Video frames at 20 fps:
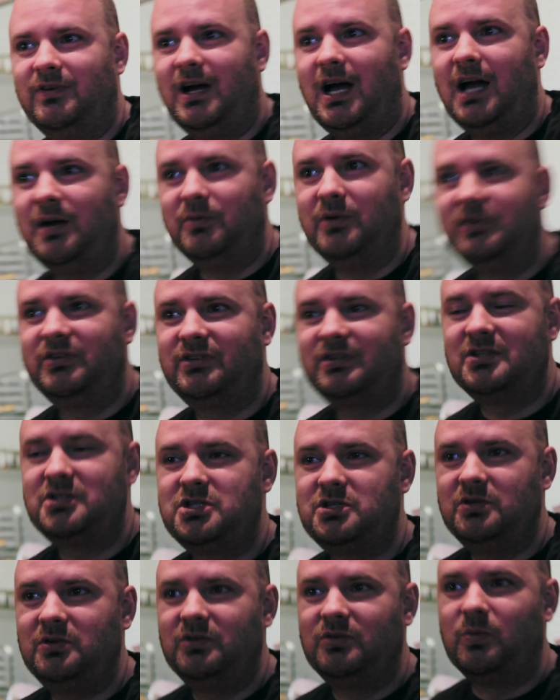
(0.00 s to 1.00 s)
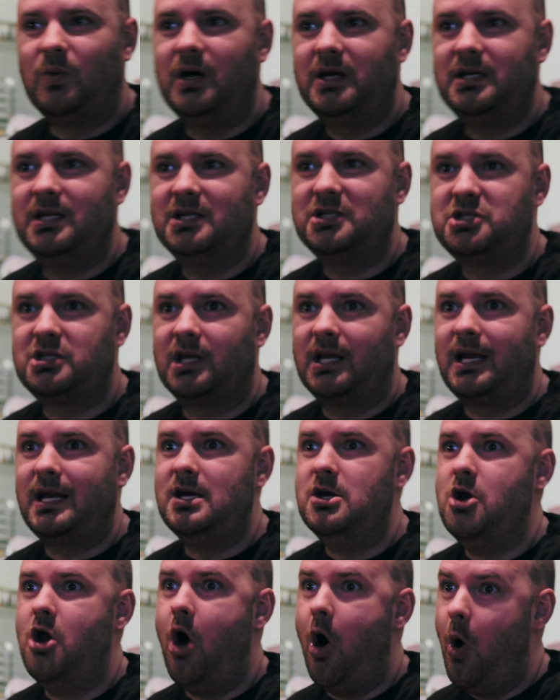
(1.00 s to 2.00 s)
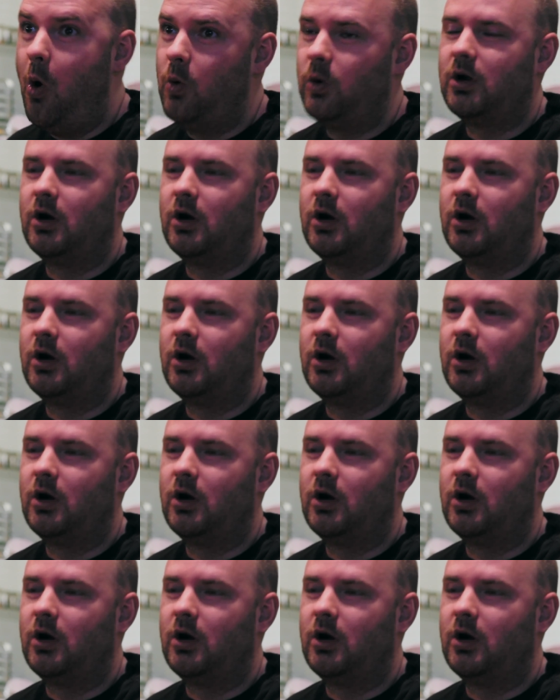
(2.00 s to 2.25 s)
I was to choose one dish that I know